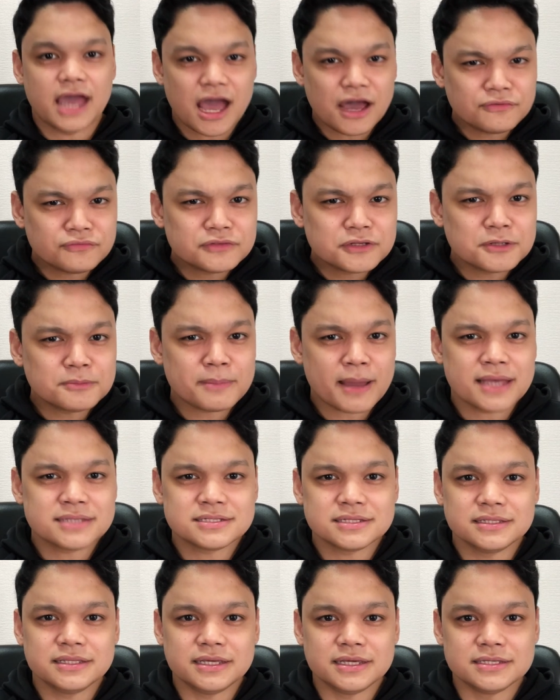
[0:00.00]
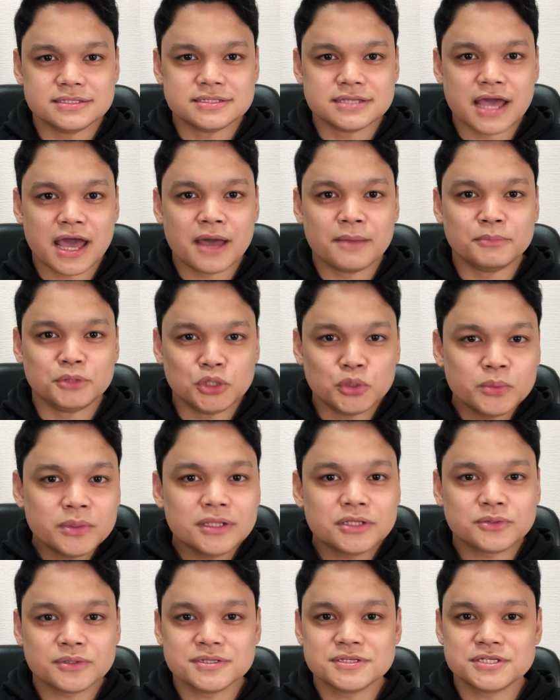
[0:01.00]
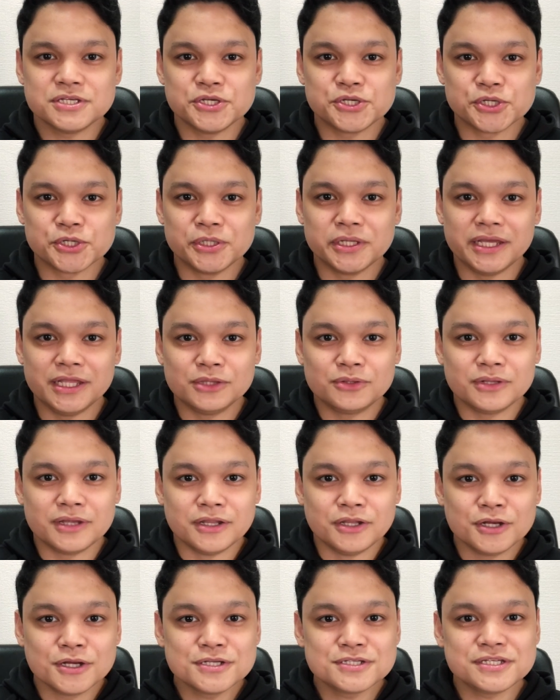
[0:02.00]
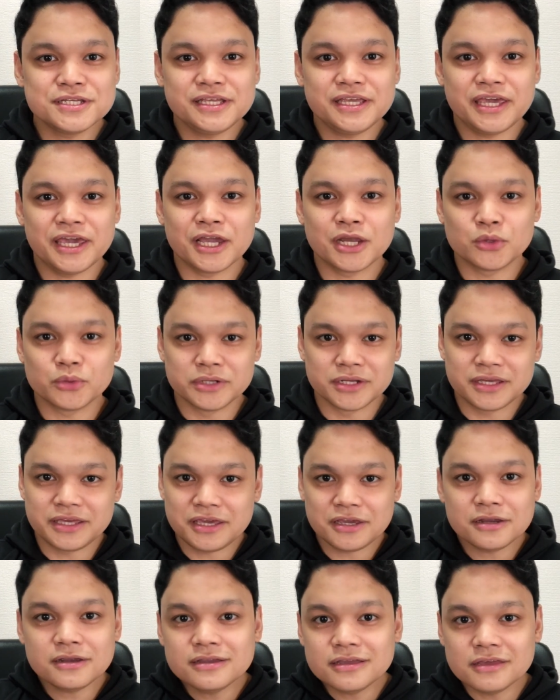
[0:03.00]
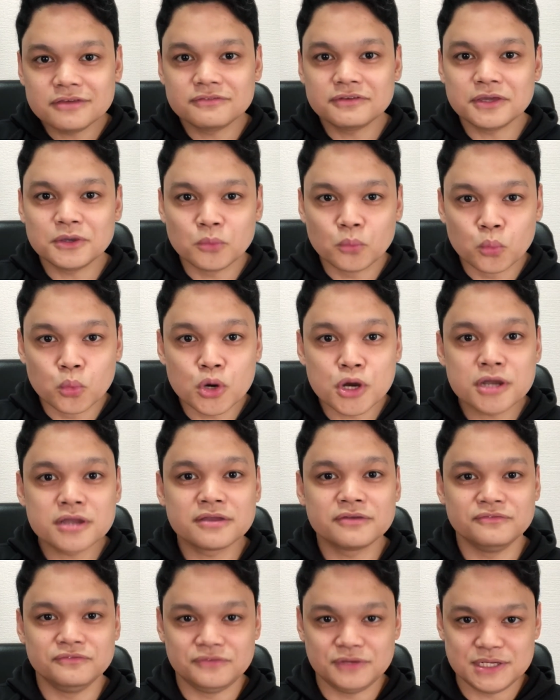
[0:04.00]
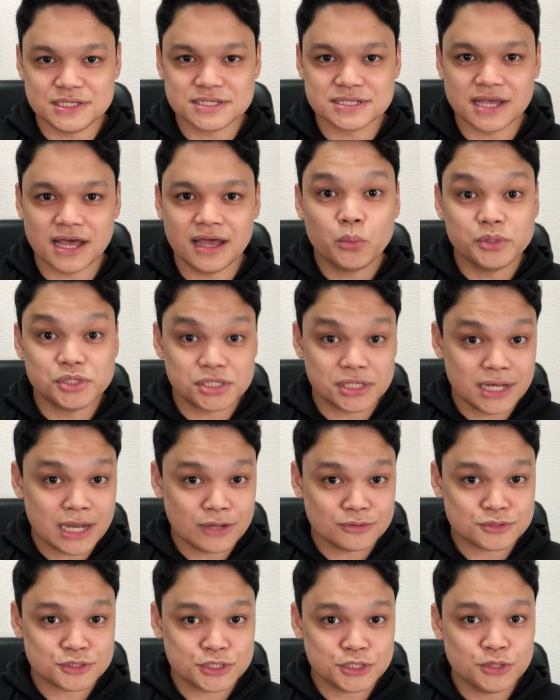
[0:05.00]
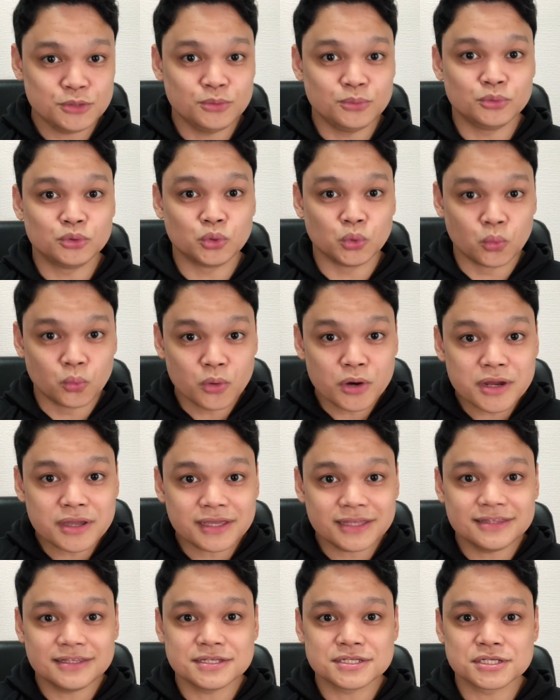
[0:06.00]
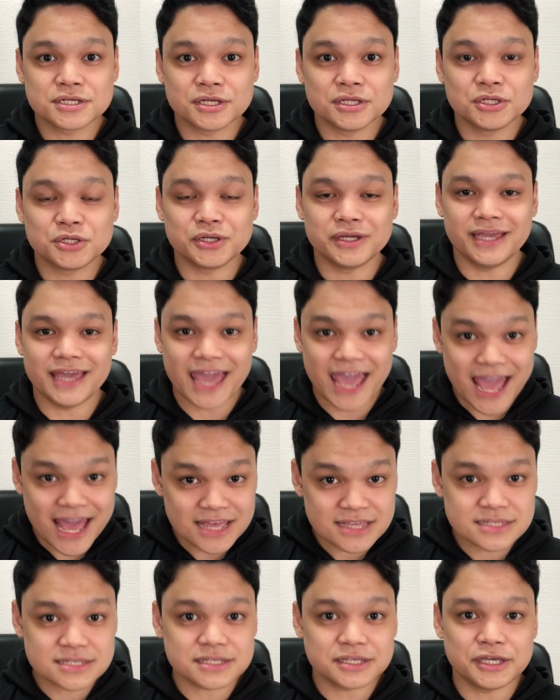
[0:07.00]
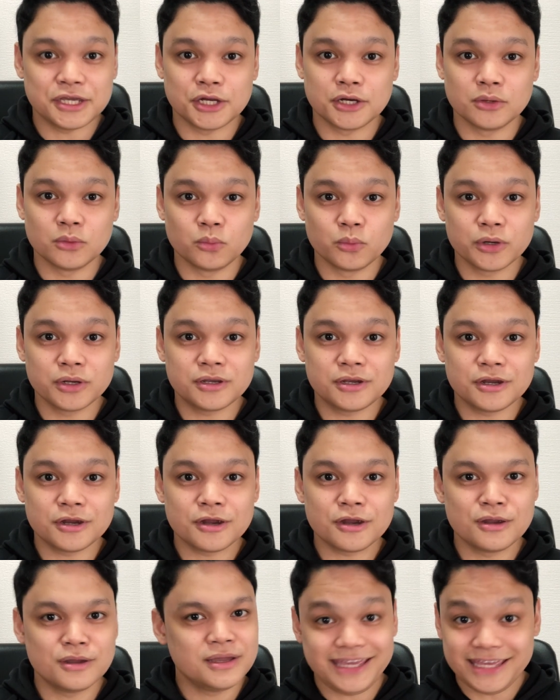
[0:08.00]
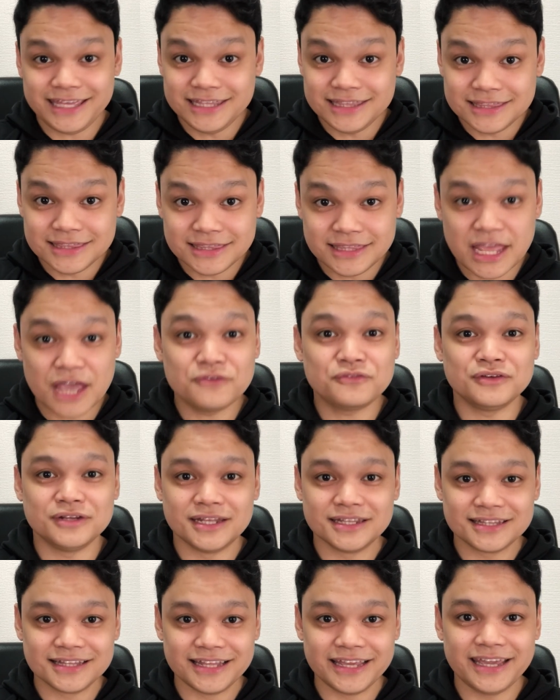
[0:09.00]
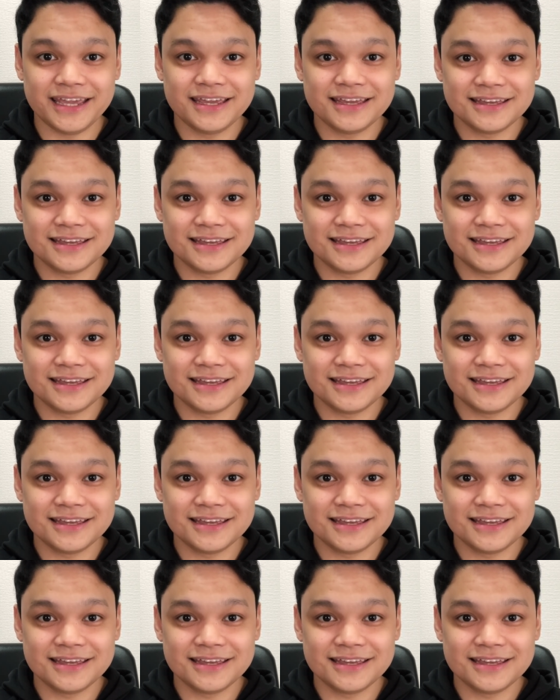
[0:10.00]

After passing the exam, you will transition into the nursing care or the caregiving work visa, which allows you to work in this country as a care worker indefinitely.